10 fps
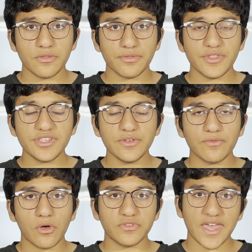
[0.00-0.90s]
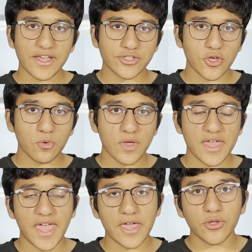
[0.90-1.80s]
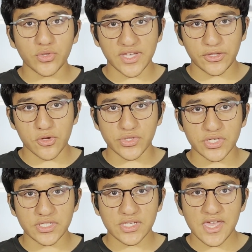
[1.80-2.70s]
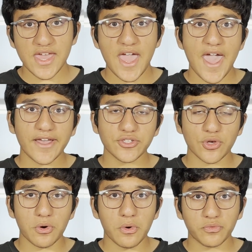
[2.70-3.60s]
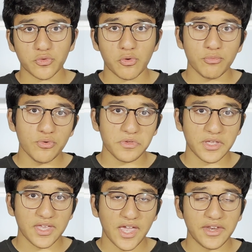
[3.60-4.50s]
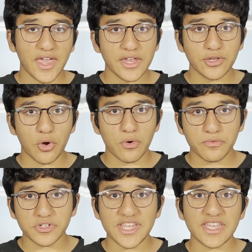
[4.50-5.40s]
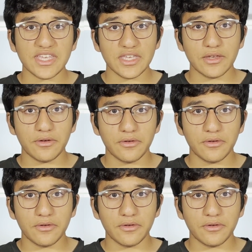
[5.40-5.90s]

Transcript: This involves exo and endocytosis, exo for removing and endo for taking in.